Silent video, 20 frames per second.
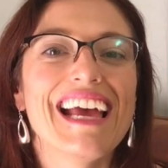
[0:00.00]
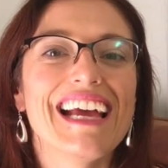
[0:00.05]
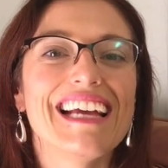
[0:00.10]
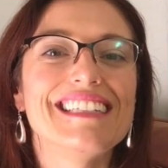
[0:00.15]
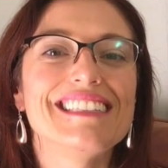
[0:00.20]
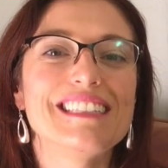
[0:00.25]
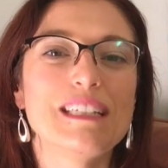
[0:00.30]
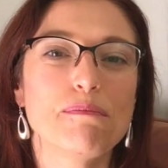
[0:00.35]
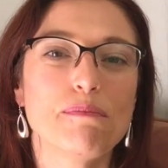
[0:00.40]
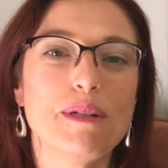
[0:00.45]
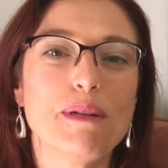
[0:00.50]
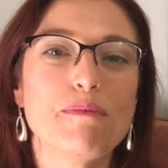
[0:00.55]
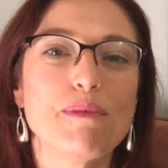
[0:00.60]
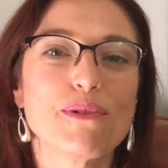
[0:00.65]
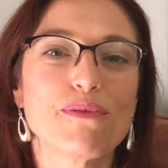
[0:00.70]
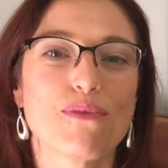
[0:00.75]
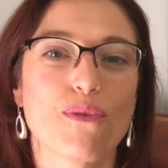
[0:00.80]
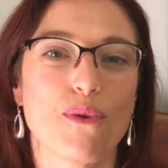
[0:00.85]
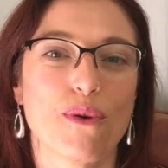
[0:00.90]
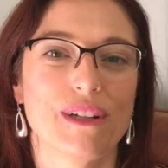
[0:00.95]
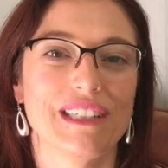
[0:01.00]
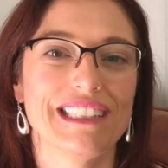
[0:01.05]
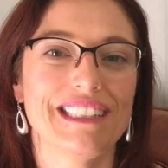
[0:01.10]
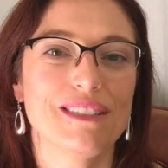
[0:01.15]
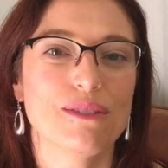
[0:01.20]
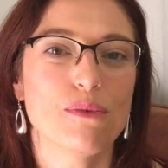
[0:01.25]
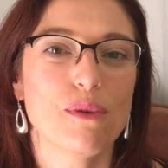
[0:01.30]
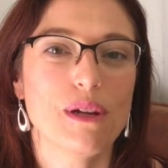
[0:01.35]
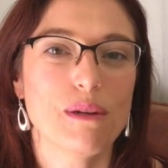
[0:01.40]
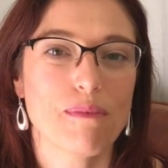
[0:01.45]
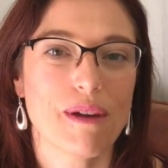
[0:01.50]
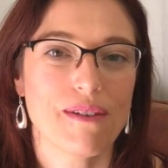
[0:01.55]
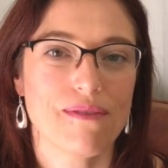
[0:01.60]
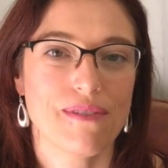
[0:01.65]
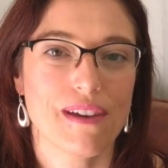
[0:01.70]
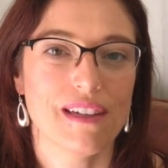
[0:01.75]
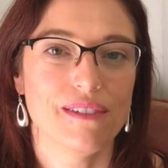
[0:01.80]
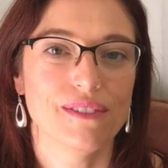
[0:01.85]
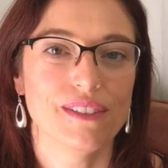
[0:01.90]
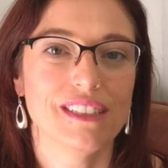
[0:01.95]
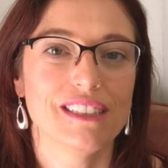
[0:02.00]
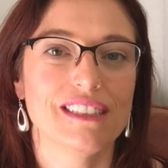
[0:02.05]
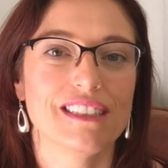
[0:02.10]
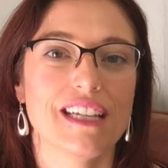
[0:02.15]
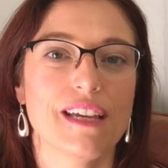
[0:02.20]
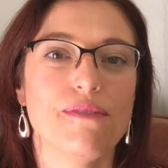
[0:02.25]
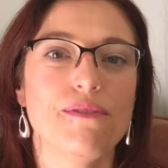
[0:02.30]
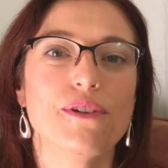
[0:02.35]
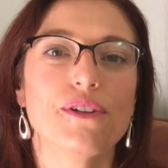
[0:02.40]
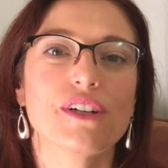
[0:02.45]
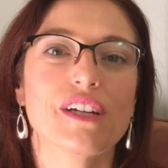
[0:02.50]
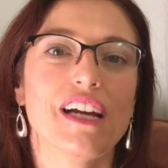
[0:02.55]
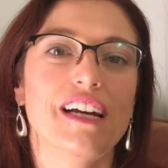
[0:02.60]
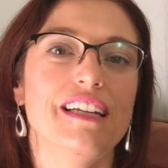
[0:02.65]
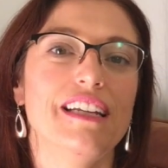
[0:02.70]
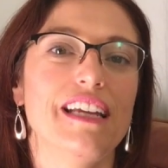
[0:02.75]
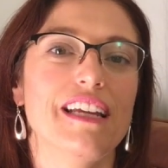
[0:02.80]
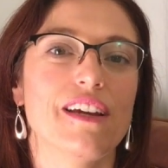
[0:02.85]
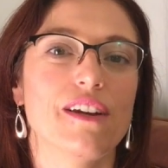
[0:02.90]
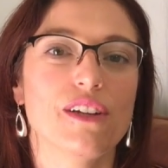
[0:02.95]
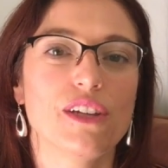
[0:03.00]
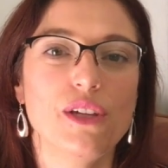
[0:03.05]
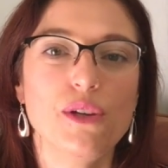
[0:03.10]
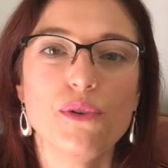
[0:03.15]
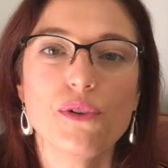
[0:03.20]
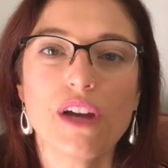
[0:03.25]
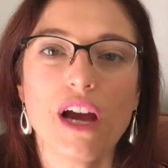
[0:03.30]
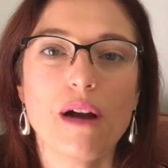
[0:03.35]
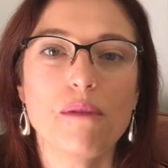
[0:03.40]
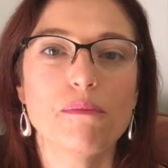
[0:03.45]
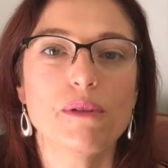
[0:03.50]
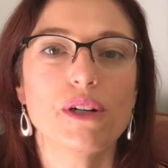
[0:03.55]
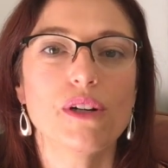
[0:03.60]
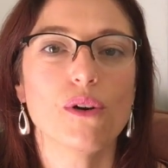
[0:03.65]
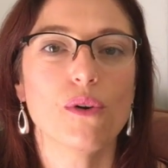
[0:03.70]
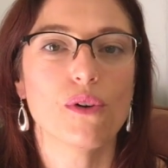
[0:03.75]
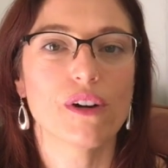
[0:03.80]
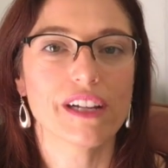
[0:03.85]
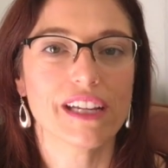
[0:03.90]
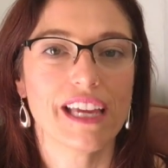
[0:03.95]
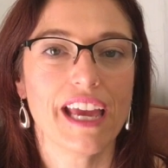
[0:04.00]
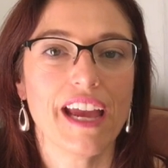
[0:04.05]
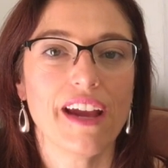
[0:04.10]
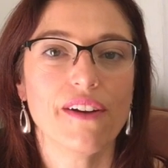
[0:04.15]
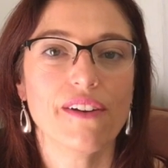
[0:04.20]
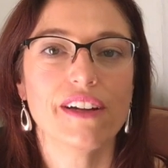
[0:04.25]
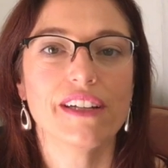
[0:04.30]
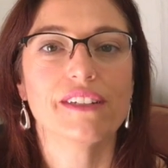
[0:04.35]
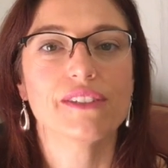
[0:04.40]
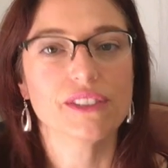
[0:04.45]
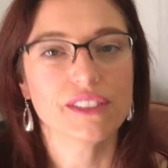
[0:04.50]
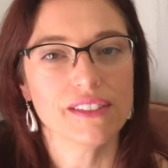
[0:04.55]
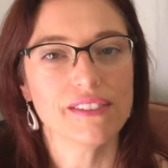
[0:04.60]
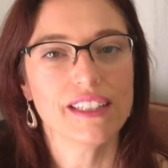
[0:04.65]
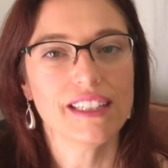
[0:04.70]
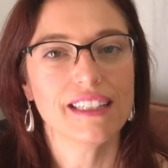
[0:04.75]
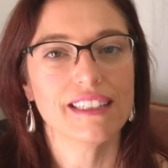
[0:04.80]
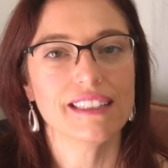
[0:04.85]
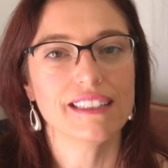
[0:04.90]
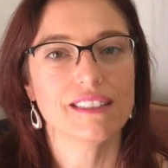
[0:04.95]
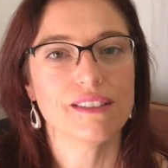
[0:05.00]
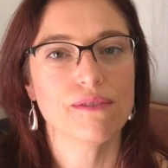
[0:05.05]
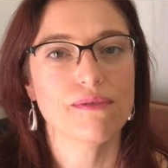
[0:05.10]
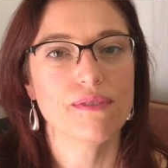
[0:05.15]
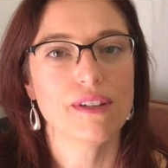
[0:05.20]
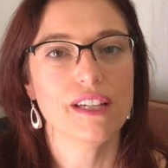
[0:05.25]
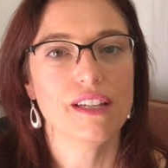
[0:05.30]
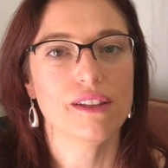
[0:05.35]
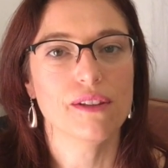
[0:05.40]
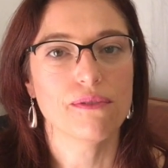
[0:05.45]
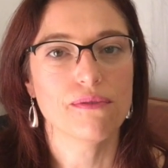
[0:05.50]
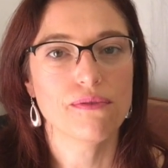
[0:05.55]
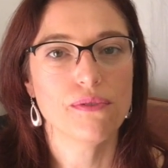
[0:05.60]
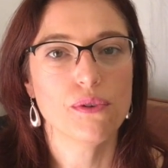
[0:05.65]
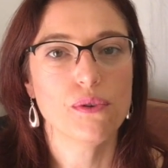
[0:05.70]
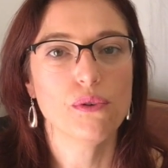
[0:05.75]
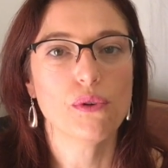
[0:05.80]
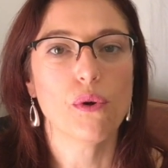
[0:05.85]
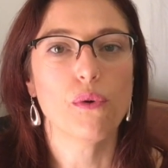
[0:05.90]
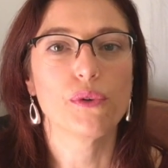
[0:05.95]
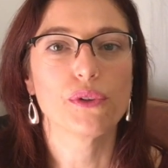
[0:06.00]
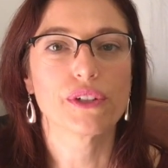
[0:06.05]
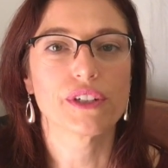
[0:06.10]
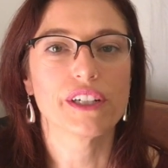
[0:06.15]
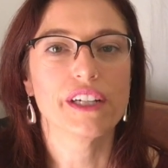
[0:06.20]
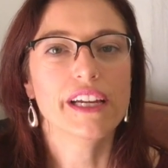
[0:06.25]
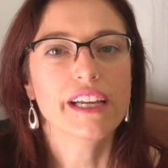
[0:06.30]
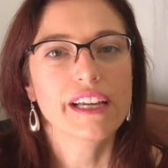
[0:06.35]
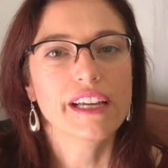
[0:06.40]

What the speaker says: And tip number 4, this is one of my favorites. If you're cutting a cucumber or a carrot or something that doesn't fit in the food holder,